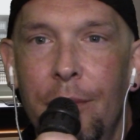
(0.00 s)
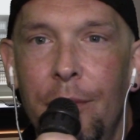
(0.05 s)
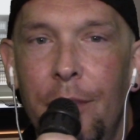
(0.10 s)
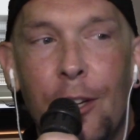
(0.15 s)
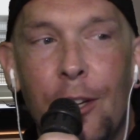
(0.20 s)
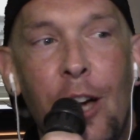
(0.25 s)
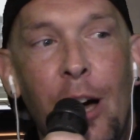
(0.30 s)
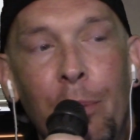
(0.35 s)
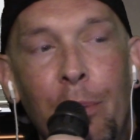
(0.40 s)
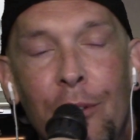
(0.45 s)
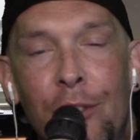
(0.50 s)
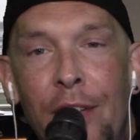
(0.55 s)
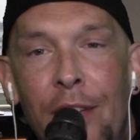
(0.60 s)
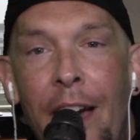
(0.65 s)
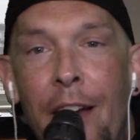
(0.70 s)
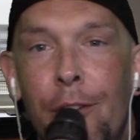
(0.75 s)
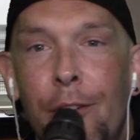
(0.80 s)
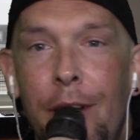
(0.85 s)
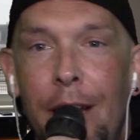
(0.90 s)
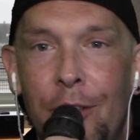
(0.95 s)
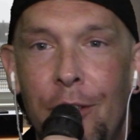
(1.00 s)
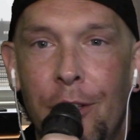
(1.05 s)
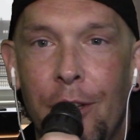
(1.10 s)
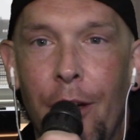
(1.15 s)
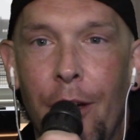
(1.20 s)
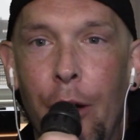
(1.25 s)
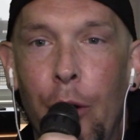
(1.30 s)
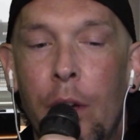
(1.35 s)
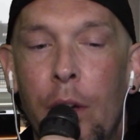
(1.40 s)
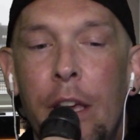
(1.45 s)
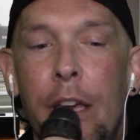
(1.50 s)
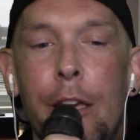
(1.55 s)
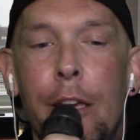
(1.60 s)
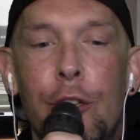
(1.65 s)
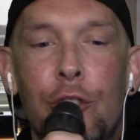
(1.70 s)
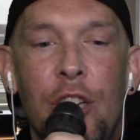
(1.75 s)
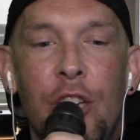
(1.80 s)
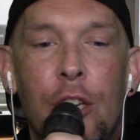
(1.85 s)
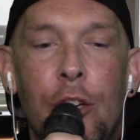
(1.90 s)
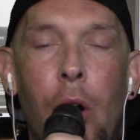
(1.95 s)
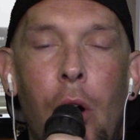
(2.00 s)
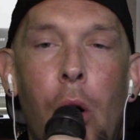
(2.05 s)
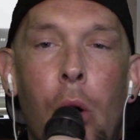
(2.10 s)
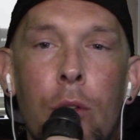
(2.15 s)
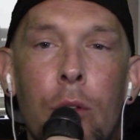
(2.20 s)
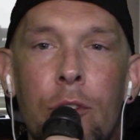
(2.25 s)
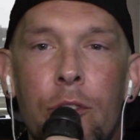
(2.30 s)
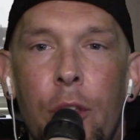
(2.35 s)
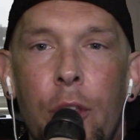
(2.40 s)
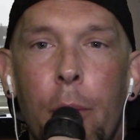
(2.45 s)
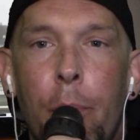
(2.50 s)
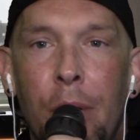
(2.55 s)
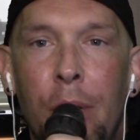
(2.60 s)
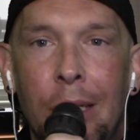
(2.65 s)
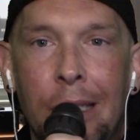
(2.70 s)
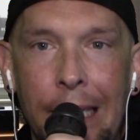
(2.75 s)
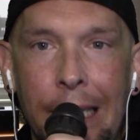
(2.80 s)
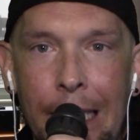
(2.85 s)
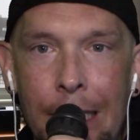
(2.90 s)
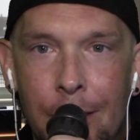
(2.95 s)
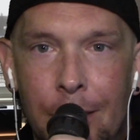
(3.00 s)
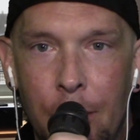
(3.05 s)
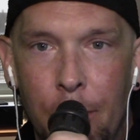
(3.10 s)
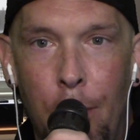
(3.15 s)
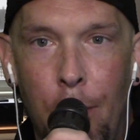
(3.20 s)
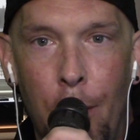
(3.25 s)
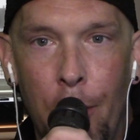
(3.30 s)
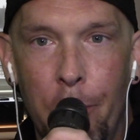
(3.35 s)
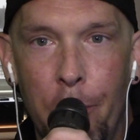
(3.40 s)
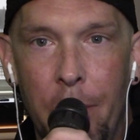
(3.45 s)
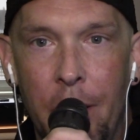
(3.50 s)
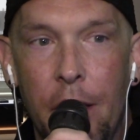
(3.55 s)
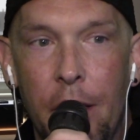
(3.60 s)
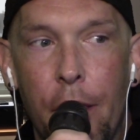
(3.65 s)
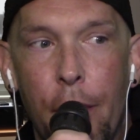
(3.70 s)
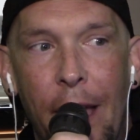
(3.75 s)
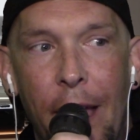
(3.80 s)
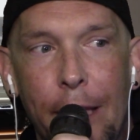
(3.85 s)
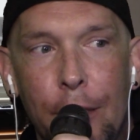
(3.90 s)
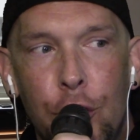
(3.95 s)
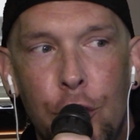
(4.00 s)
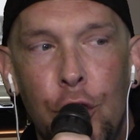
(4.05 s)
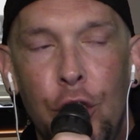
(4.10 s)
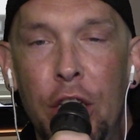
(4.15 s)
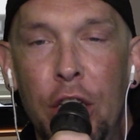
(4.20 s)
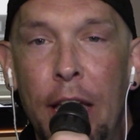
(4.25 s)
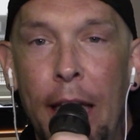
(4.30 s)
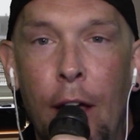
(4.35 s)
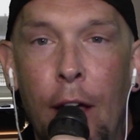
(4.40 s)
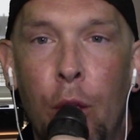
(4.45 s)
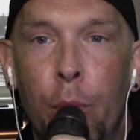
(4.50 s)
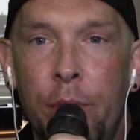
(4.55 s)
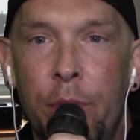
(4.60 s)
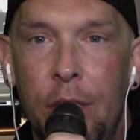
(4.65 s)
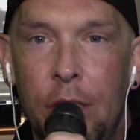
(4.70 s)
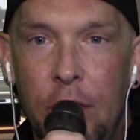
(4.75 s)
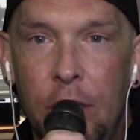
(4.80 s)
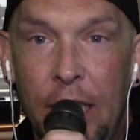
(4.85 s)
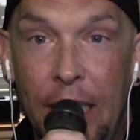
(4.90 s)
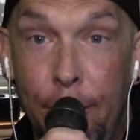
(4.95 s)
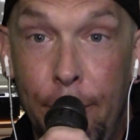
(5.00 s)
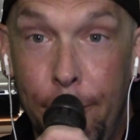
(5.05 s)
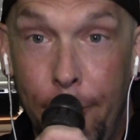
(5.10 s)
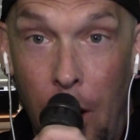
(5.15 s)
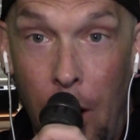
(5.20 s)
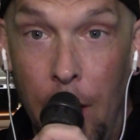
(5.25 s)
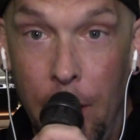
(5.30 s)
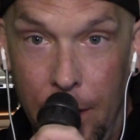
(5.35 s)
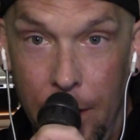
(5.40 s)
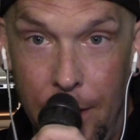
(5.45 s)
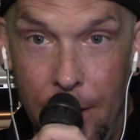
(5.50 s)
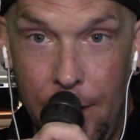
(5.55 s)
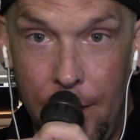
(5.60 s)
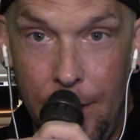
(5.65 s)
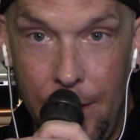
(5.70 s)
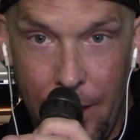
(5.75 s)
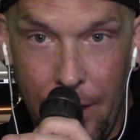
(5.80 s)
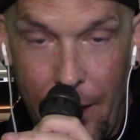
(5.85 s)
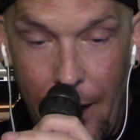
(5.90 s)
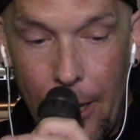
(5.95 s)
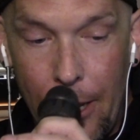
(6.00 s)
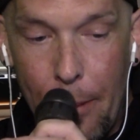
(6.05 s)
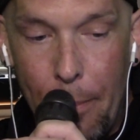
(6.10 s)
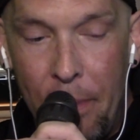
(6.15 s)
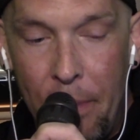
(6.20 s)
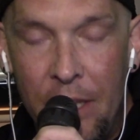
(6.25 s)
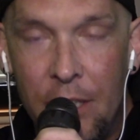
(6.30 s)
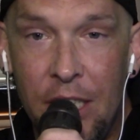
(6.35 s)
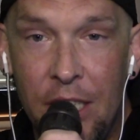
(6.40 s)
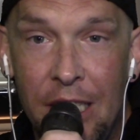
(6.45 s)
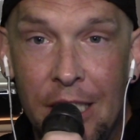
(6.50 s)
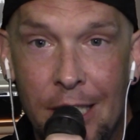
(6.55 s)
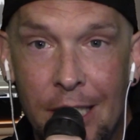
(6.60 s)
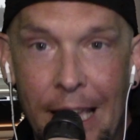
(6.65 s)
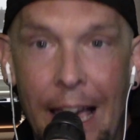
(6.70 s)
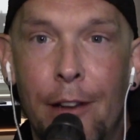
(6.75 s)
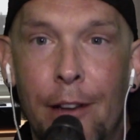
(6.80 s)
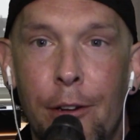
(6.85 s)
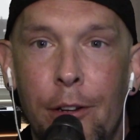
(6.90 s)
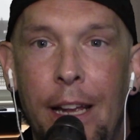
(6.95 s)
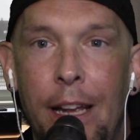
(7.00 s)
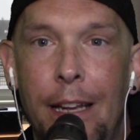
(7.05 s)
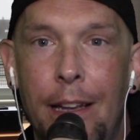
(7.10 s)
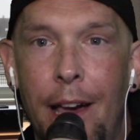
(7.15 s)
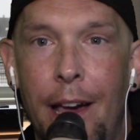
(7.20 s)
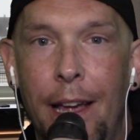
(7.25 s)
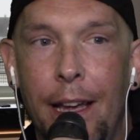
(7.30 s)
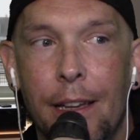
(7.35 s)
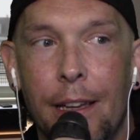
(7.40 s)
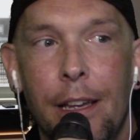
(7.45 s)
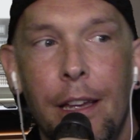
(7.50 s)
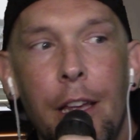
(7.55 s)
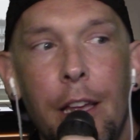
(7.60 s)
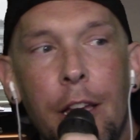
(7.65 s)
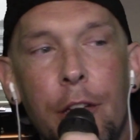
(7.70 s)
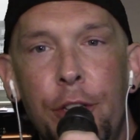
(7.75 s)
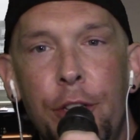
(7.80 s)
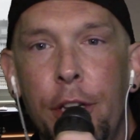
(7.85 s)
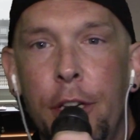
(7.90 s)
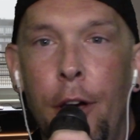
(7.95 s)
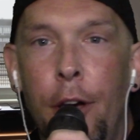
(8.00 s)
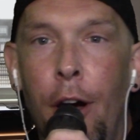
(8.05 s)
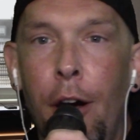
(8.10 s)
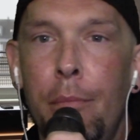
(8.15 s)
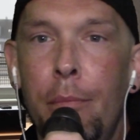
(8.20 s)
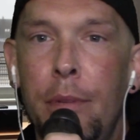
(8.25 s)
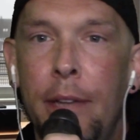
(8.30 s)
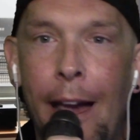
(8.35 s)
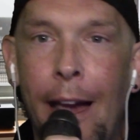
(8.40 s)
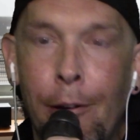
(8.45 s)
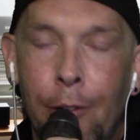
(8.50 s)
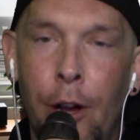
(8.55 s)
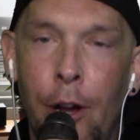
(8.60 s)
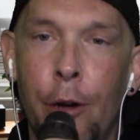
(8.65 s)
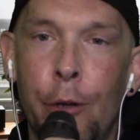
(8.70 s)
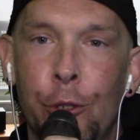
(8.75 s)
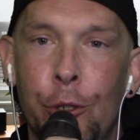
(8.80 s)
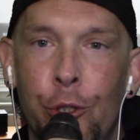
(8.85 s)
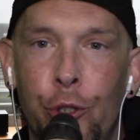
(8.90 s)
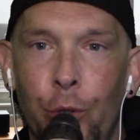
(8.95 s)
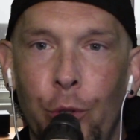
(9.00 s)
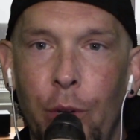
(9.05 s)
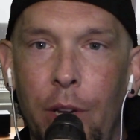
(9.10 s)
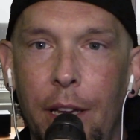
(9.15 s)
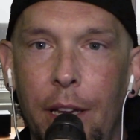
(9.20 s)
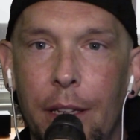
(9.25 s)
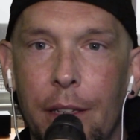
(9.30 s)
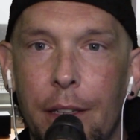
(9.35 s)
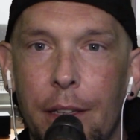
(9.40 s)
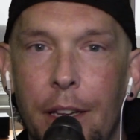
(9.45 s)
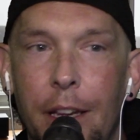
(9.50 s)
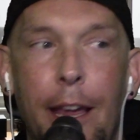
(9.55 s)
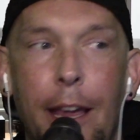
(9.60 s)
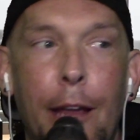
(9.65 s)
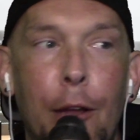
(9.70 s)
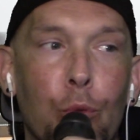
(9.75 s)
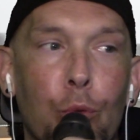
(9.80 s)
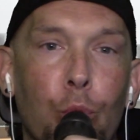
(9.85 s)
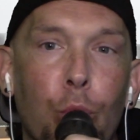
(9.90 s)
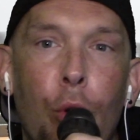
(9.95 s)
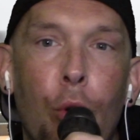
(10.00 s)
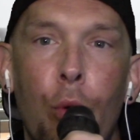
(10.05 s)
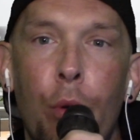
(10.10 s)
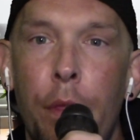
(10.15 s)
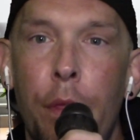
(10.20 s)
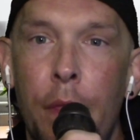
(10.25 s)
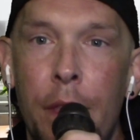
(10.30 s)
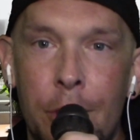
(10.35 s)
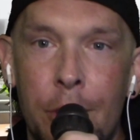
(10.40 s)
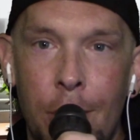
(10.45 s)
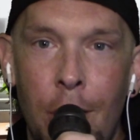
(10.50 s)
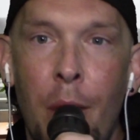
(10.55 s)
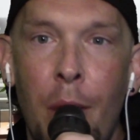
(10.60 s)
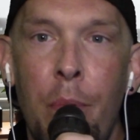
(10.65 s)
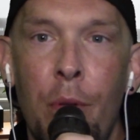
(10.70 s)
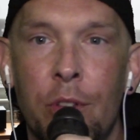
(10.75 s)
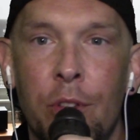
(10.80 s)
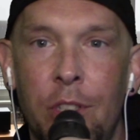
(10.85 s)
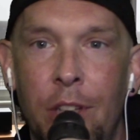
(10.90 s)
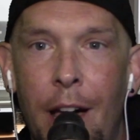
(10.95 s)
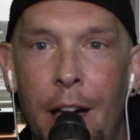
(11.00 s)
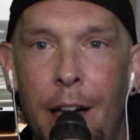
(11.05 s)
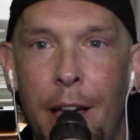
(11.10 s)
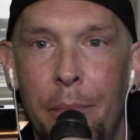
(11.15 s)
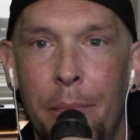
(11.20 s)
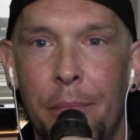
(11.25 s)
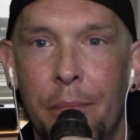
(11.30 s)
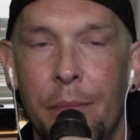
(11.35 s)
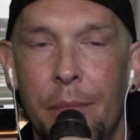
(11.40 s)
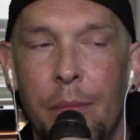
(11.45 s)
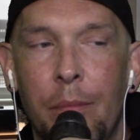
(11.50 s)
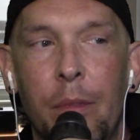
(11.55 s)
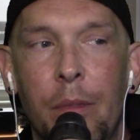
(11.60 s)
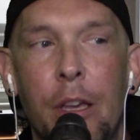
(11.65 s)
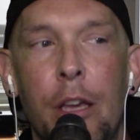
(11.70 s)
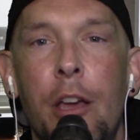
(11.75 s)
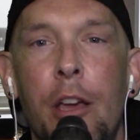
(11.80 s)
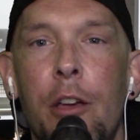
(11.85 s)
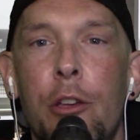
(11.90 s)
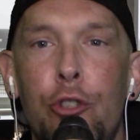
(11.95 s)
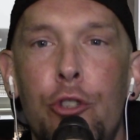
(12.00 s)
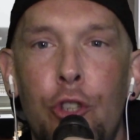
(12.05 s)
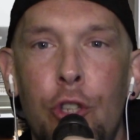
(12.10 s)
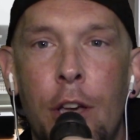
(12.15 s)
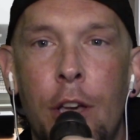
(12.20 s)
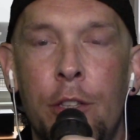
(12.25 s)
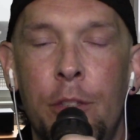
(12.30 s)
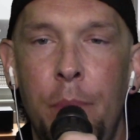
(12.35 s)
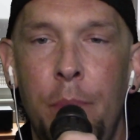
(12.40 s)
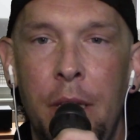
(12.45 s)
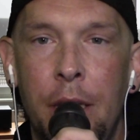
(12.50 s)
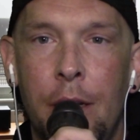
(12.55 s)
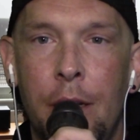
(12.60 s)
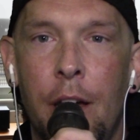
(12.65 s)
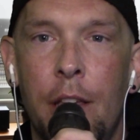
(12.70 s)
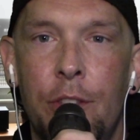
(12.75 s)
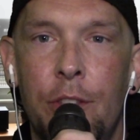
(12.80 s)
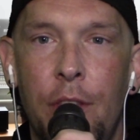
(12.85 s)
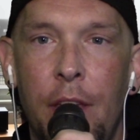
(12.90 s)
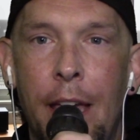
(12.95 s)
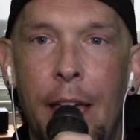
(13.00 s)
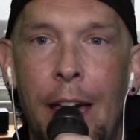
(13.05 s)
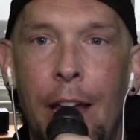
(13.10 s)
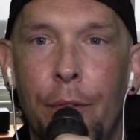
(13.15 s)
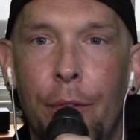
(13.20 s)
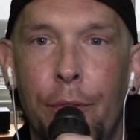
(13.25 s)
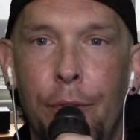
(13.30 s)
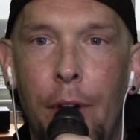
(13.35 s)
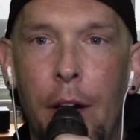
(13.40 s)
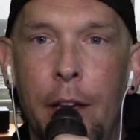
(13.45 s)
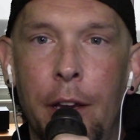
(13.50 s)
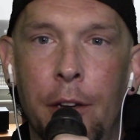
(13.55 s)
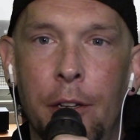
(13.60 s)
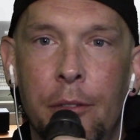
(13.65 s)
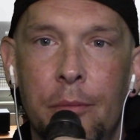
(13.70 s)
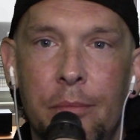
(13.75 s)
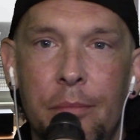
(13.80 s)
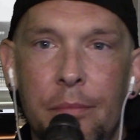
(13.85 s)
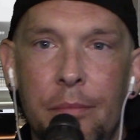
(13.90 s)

A couple Saturdays ago, she calls the police department that she helped defund on a busy Saturday night to come down our street and ruin this couple's time just because they had a fire.